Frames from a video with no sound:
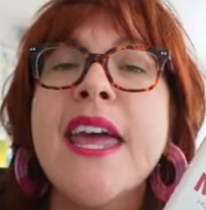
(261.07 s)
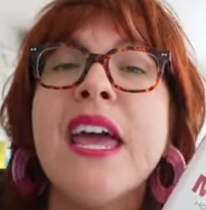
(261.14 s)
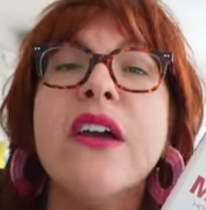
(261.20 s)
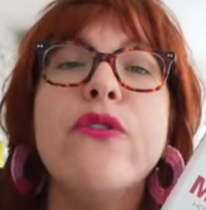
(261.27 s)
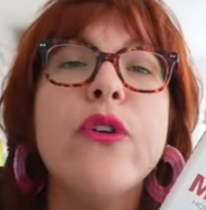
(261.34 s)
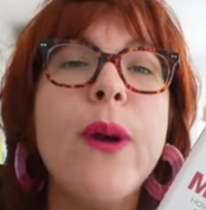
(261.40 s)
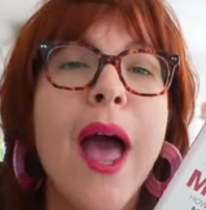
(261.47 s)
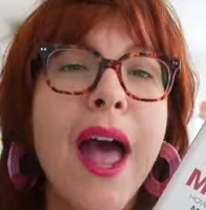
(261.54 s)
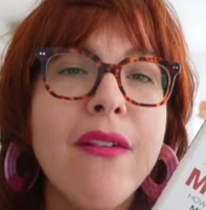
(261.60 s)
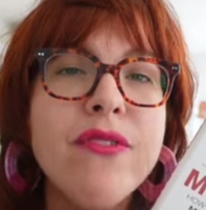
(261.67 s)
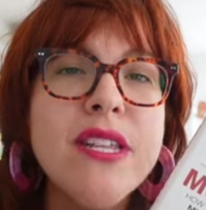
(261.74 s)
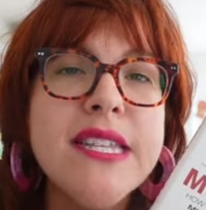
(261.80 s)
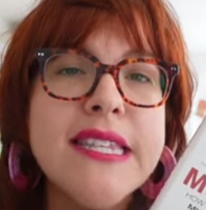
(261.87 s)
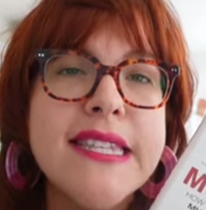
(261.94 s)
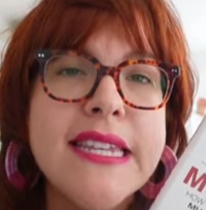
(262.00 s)
If you
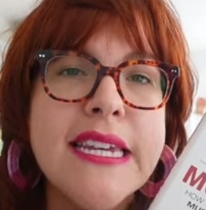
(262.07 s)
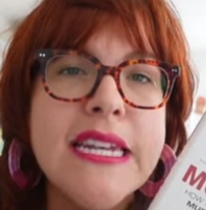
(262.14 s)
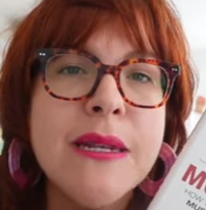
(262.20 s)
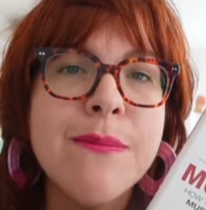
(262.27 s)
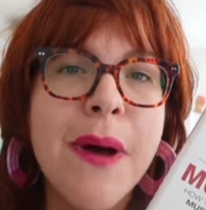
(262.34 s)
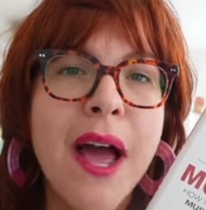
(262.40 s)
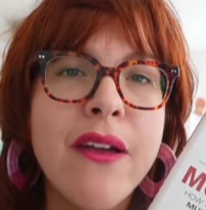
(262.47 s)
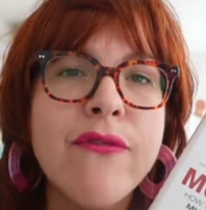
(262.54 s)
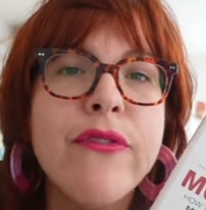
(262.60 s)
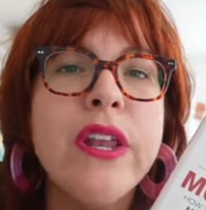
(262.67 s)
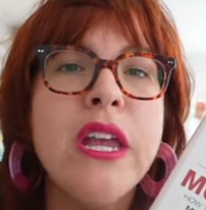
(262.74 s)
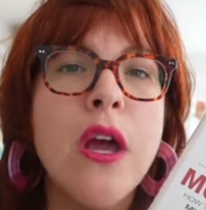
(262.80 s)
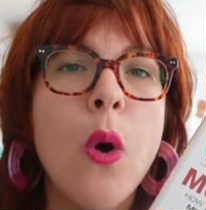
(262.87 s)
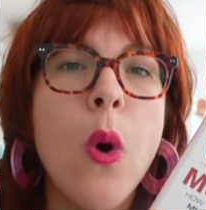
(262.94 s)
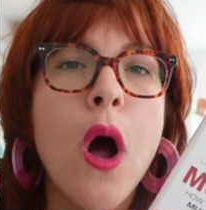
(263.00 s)
haven't seen my
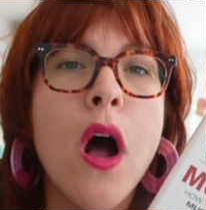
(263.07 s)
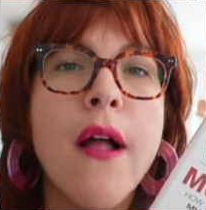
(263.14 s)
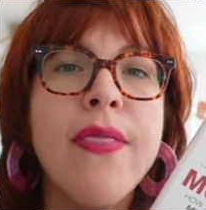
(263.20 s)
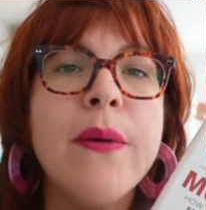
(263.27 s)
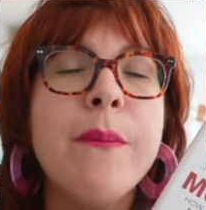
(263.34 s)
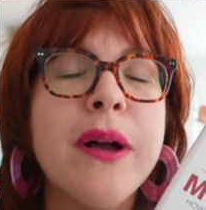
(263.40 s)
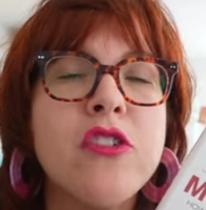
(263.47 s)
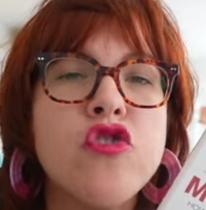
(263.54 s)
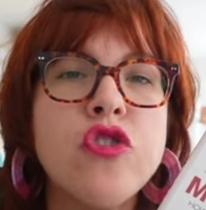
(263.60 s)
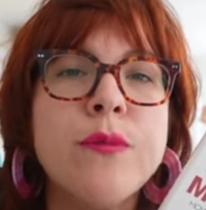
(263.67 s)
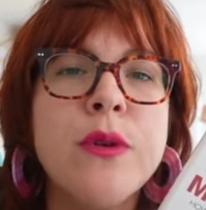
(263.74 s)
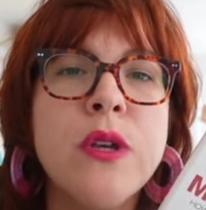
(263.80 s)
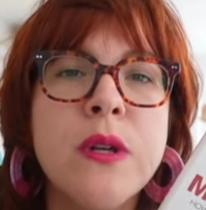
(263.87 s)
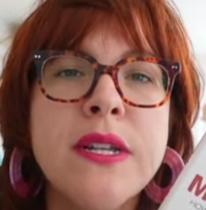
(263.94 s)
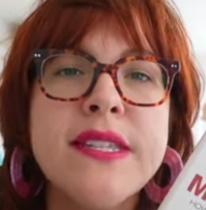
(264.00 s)
video on the
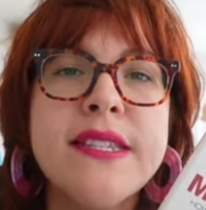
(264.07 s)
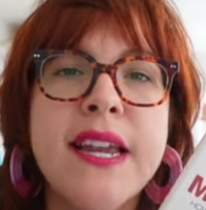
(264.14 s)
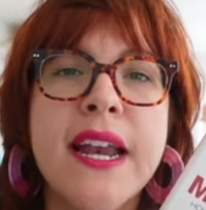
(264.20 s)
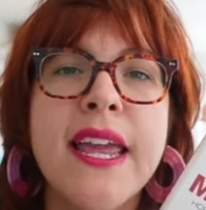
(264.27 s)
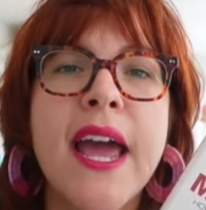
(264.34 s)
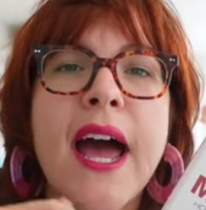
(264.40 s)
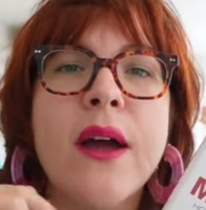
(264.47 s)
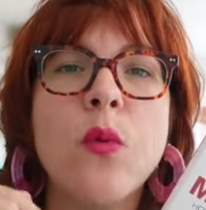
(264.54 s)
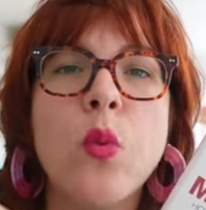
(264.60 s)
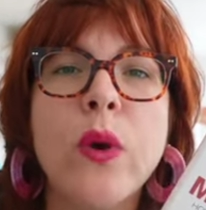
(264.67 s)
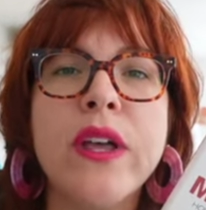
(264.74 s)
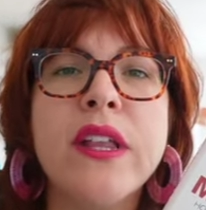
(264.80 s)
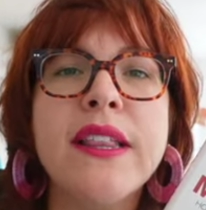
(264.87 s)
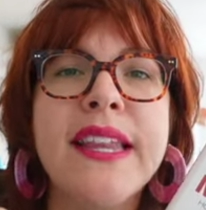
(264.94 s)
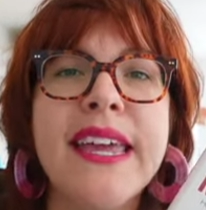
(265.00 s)
mushroom unit study, I
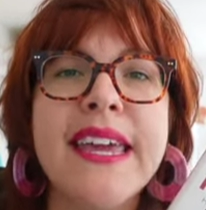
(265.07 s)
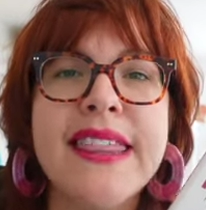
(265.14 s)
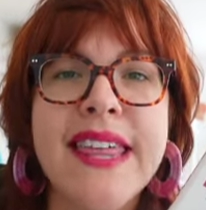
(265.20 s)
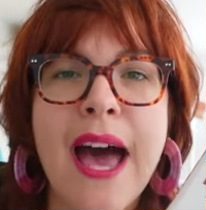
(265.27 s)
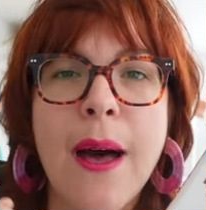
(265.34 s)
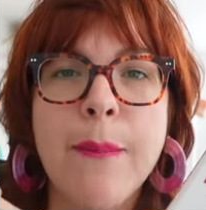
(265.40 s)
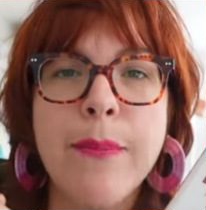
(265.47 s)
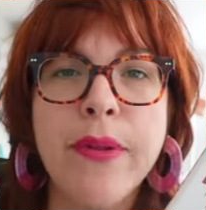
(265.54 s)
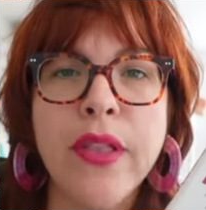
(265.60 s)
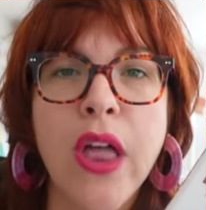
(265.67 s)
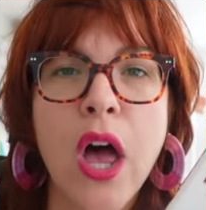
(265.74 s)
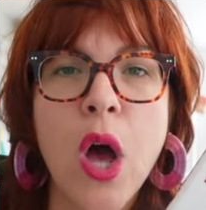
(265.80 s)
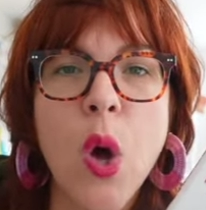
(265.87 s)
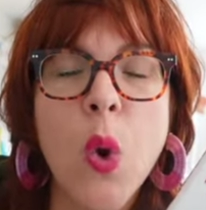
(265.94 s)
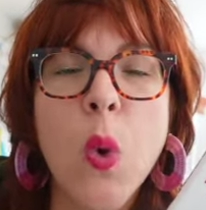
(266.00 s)
will link that
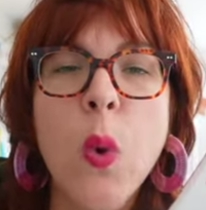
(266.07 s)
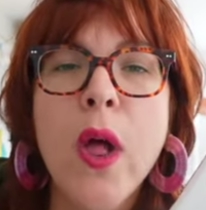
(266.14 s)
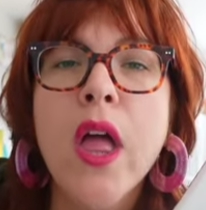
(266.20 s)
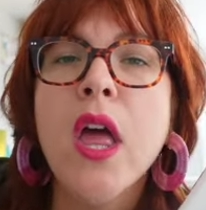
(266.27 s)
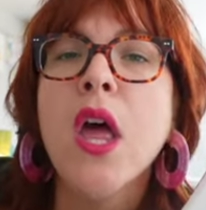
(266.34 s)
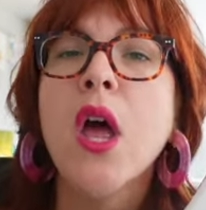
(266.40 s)
below.